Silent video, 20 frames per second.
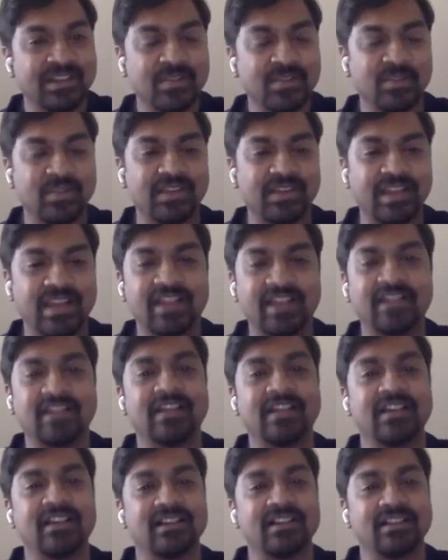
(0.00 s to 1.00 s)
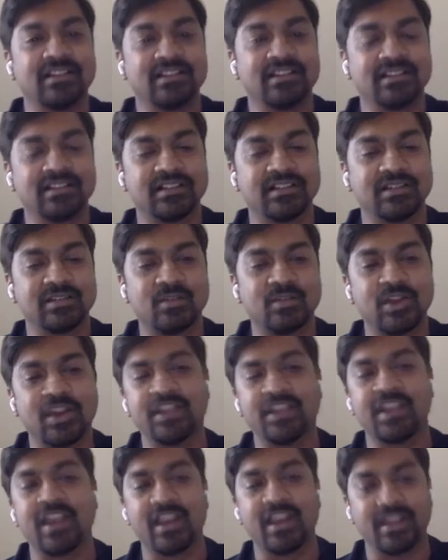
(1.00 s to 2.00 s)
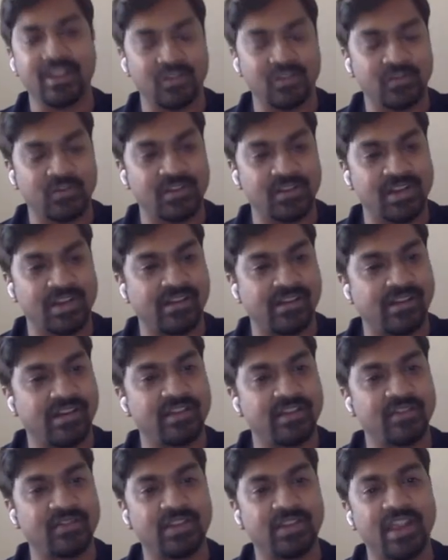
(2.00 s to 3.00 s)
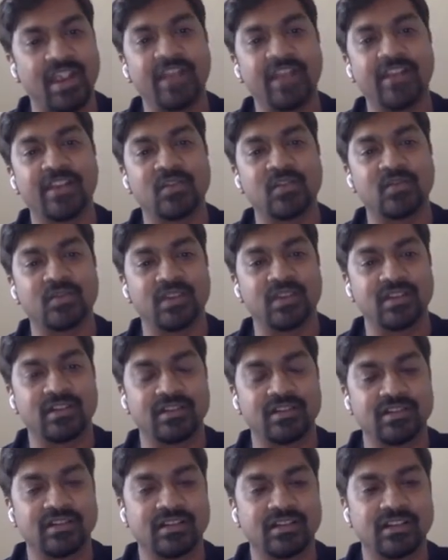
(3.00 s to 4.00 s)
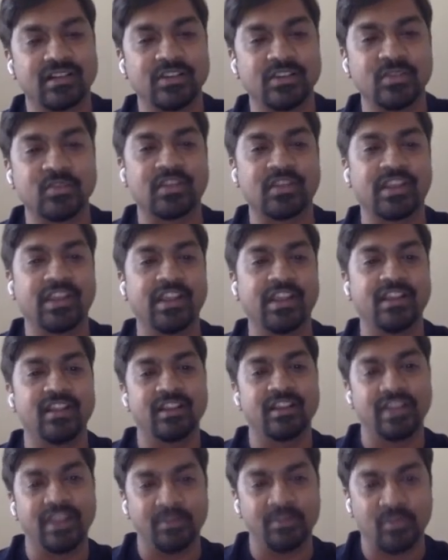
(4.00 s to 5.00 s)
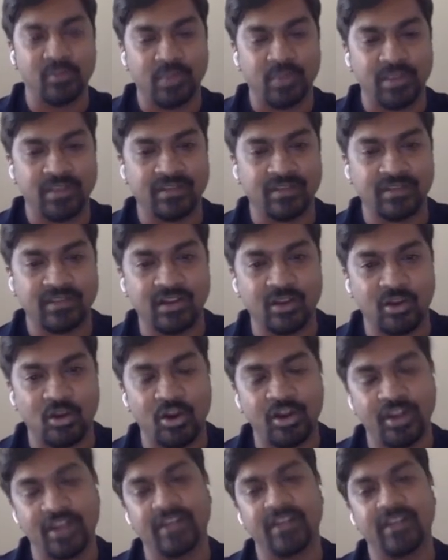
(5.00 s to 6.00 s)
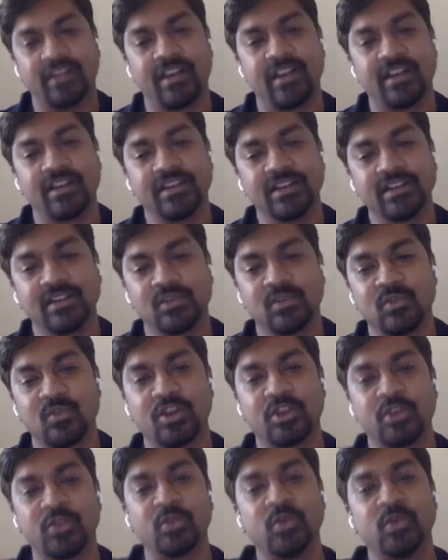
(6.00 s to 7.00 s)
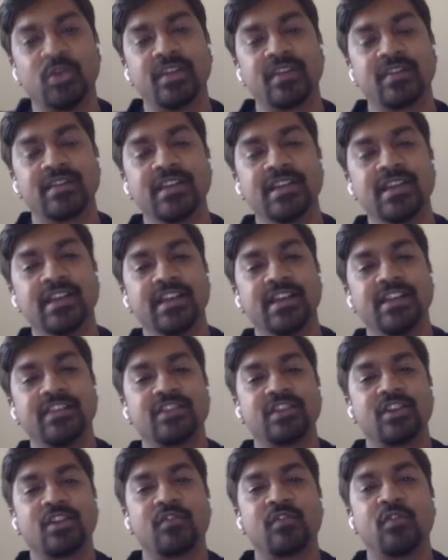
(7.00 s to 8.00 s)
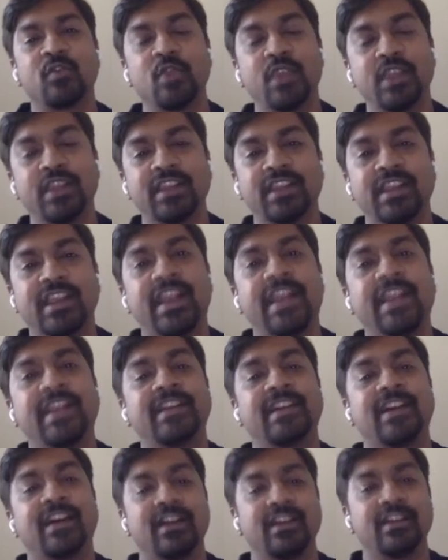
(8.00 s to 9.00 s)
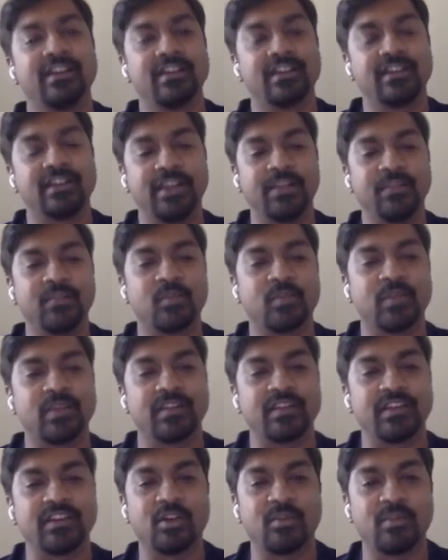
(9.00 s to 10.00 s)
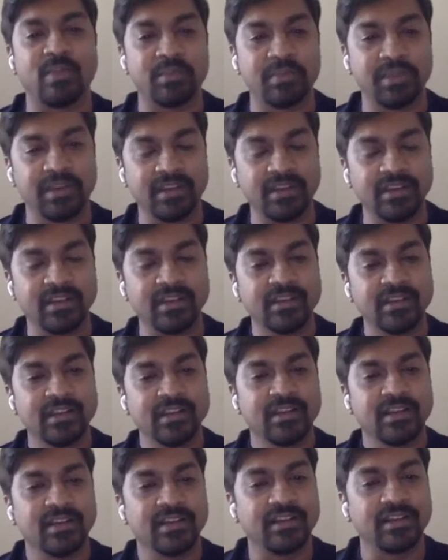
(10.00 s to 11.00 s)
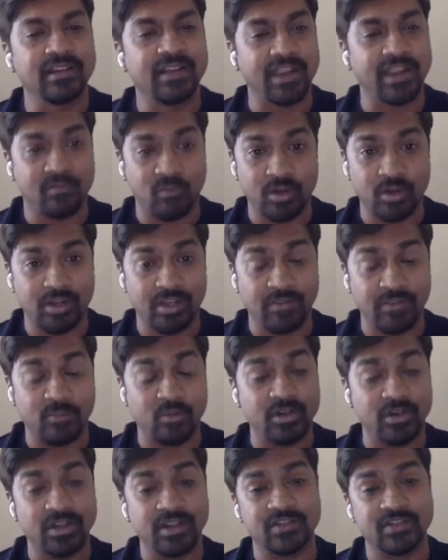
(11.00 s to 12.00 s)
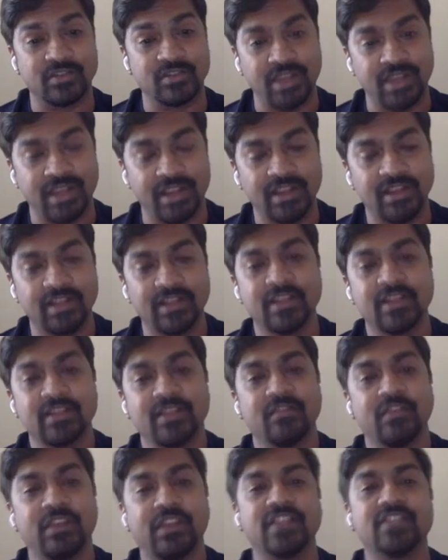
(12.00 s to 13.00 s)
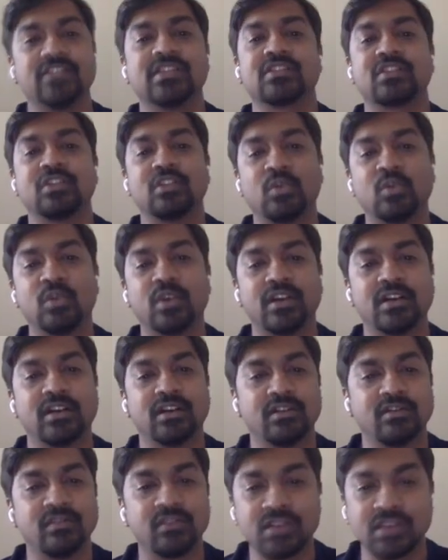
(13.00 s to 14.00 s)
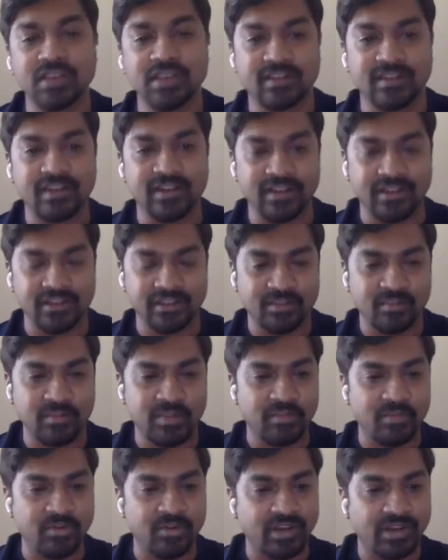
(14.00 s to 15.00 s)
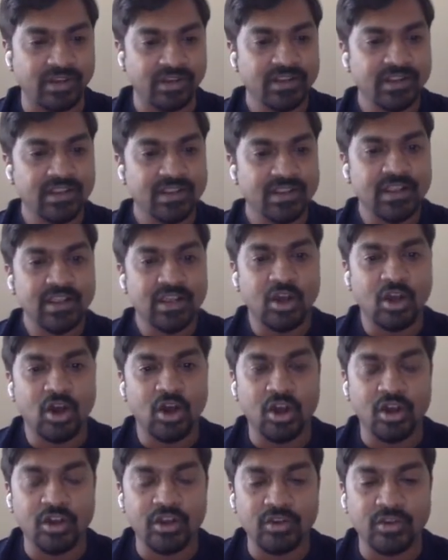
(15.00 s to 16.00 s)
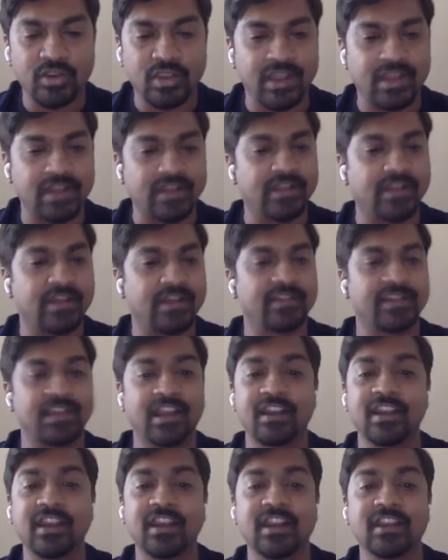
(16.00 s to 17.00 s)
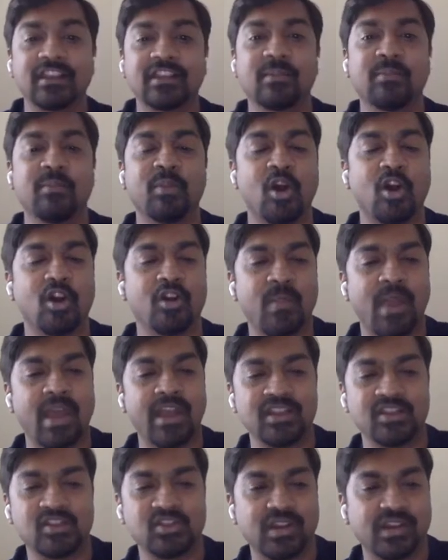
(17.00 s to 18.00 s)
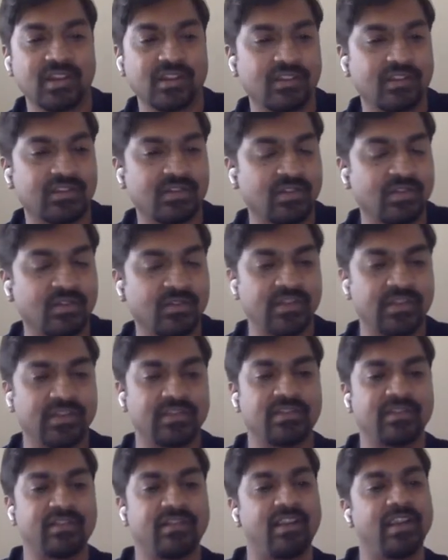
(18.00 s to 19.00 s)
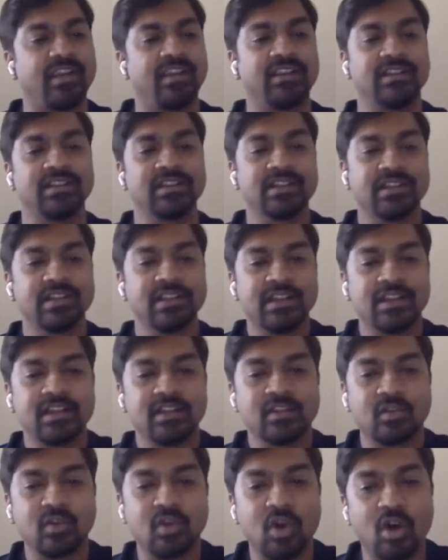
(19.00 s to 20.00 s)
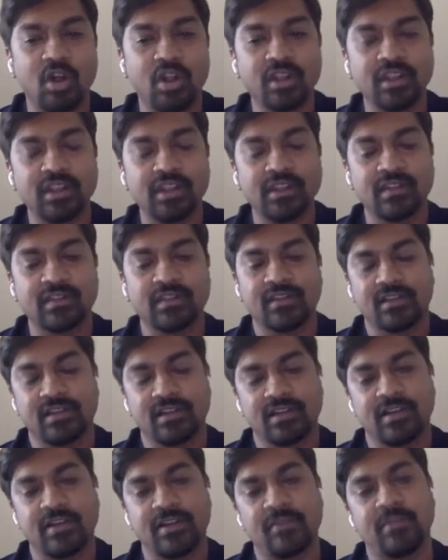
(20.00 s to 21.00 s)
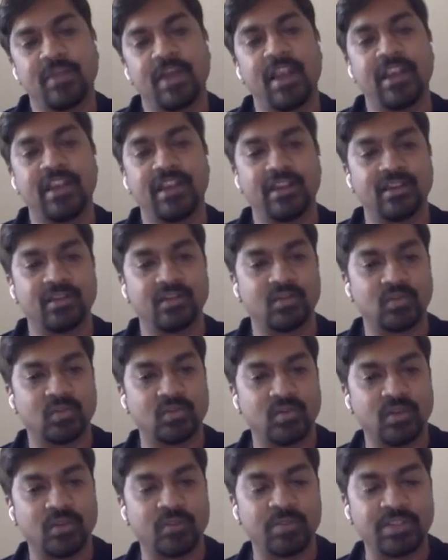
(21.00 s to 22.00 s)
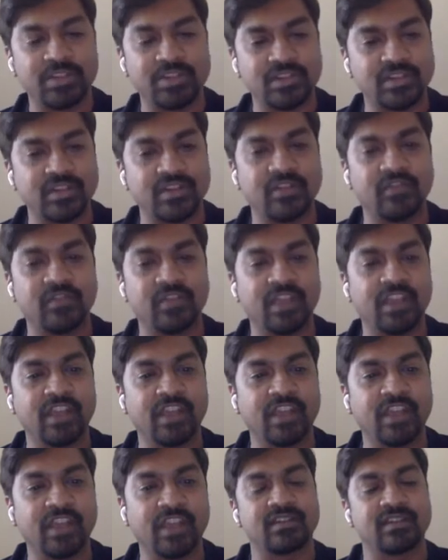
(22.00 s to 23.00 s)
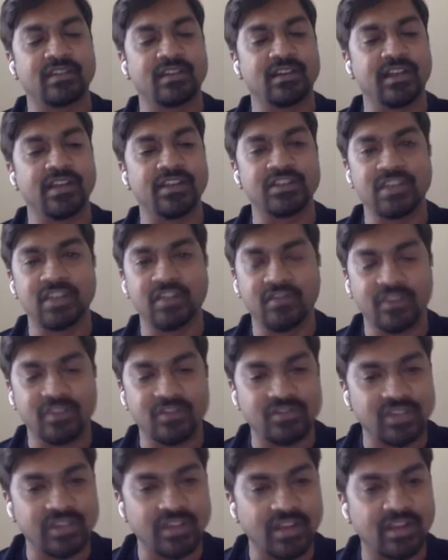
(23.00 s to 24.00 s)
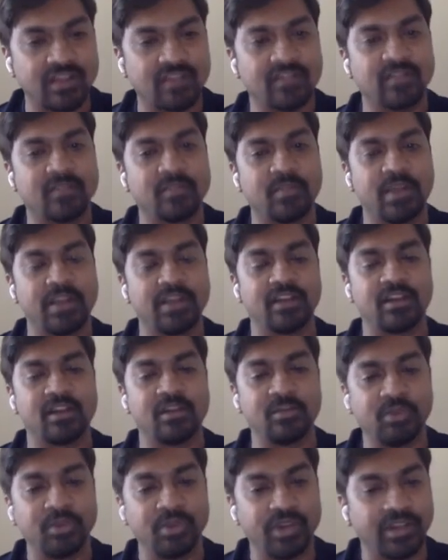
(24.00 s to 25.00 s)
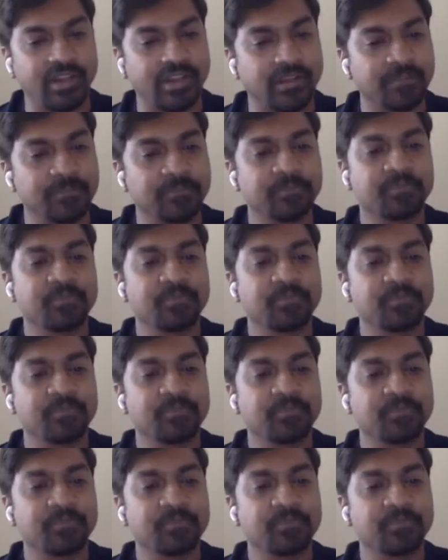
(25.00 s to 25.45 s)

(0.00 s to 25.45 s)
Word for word: but then uh, uh, what are the ideas for that right so the ideas were uh, you scale the namespace accordingly right so what you do is instead of loading the entire namespace in your memory uh, like what tapenode does today we can just load a working set in the memory or you can uh, segregate the block manager as a service right so all these uh, ideas were pitched in various hdfs jiras by the community